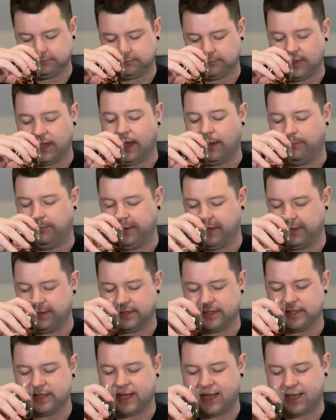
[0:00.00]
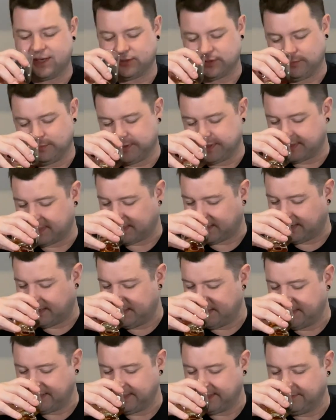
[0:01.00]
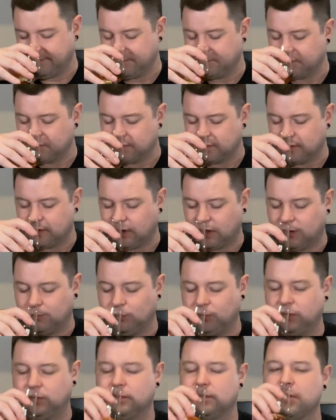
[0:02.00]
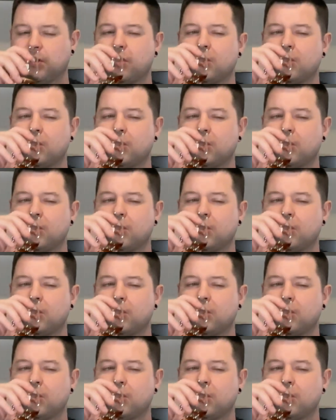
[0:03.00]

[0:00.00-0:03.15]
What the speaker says: Yeah, butterscotch, almost like a honey caramel.